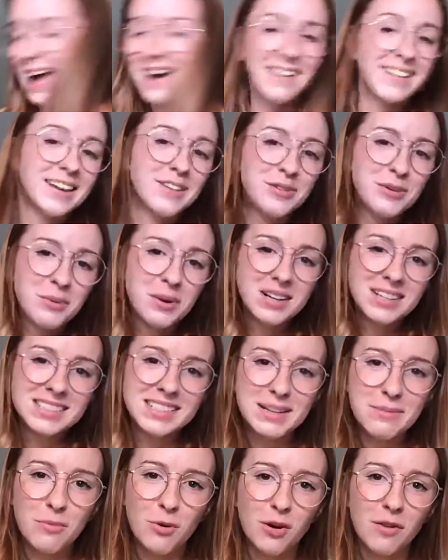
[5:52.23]
yeah, if you want to
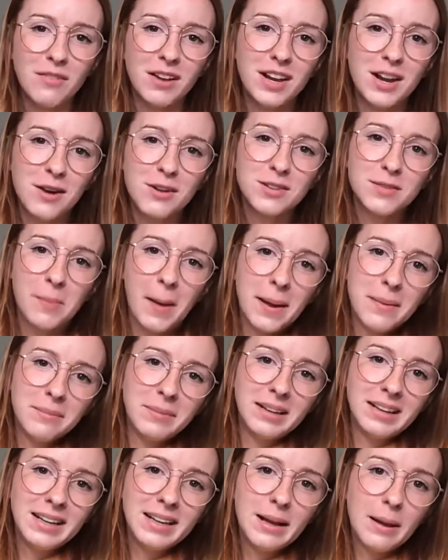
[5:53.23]
see more videos by
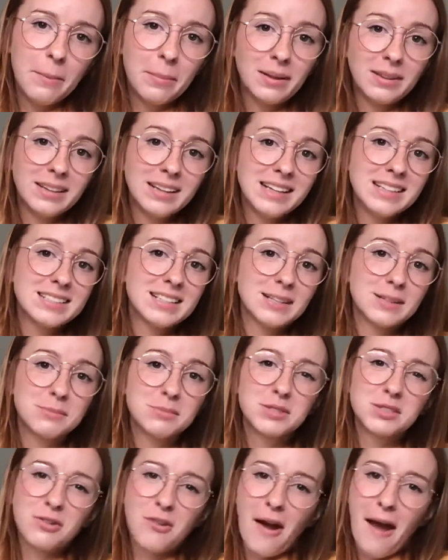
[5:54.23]
me, please
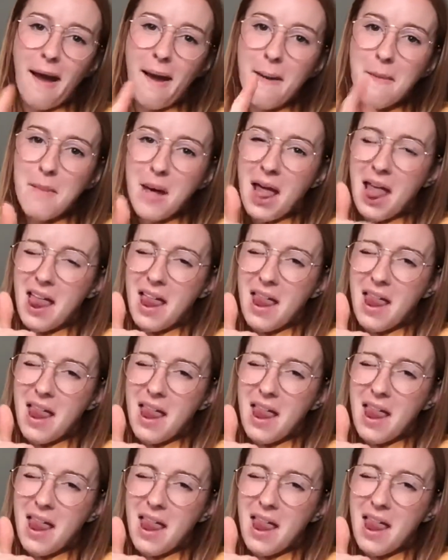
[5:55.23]
subscribe.